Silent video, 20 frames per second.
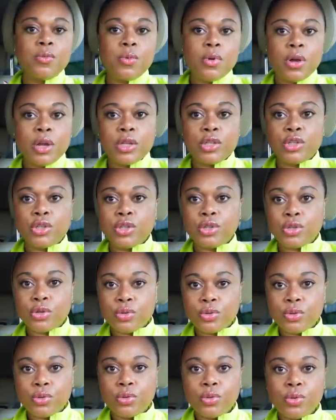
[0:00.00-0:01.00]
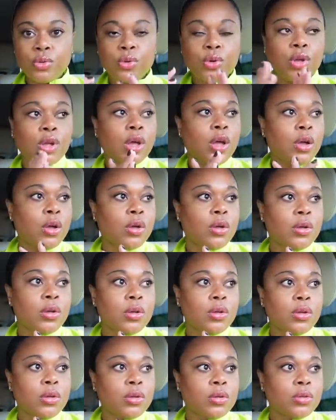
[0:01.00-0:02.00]
want to
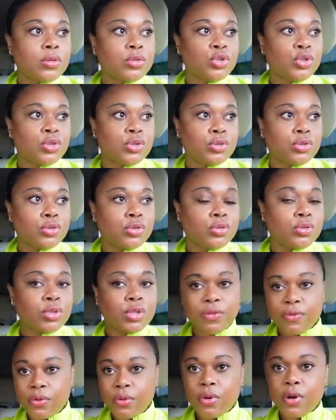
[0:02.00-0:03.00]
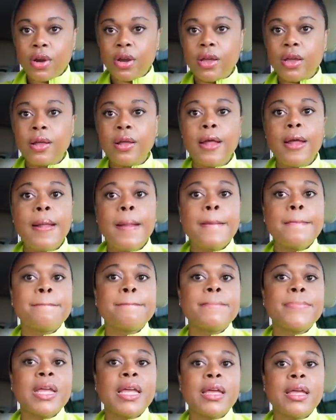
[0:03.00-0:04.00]
go to Sephora
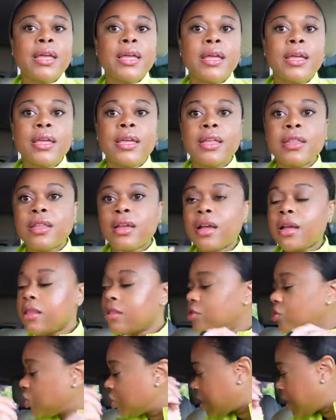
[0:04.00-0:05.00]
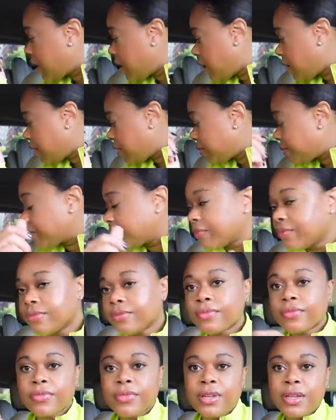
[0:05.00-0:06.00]
and get the other shade,
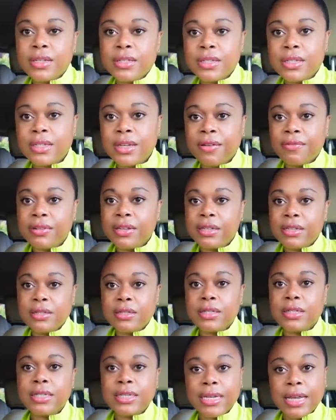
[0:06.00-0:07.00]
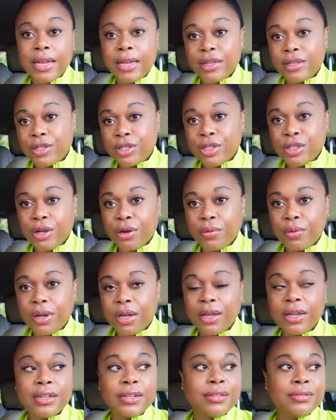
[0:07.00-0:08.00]
except in Stan's
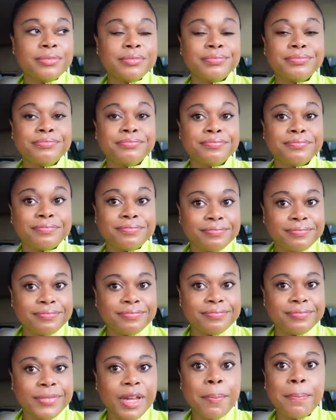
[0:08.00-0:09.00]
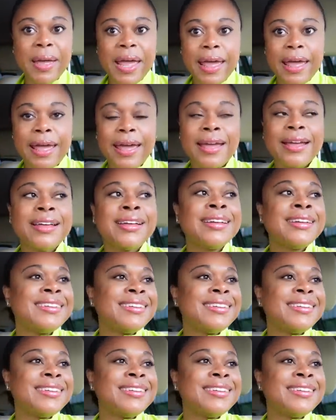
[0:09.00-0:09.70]
Donut bag.